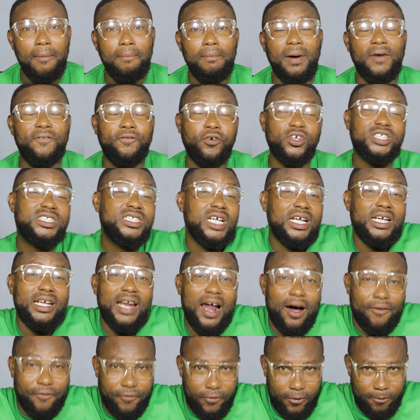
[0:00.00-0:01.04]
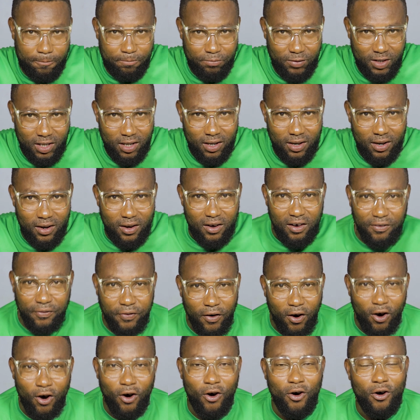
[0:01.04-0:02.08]
But fortunately enough
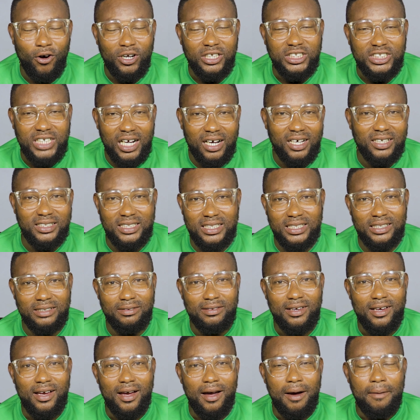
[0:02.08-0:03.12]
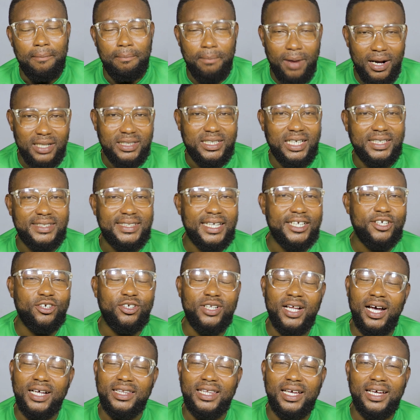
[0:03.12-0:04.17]
for Chelsea, Manchester
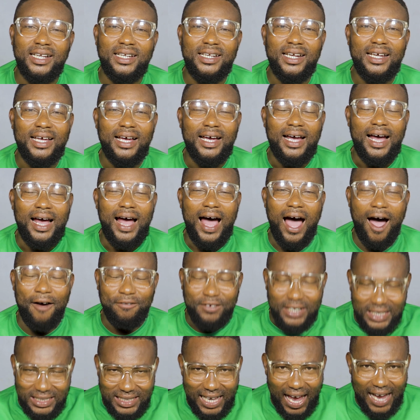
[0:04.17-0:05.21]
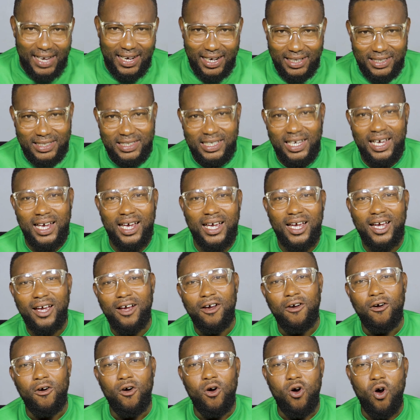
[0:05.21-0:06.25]
United have decided say
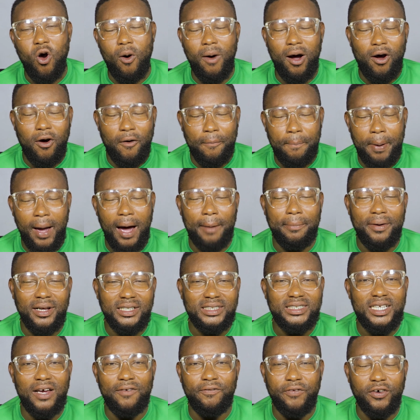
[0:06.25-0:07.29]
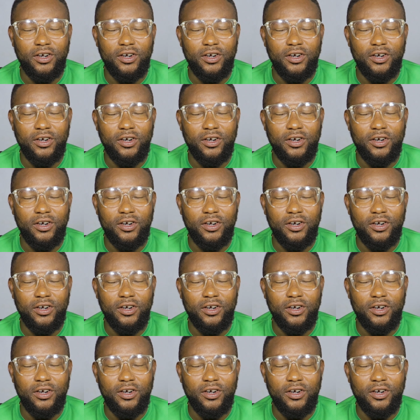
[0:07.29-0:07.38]
I go pay Abranti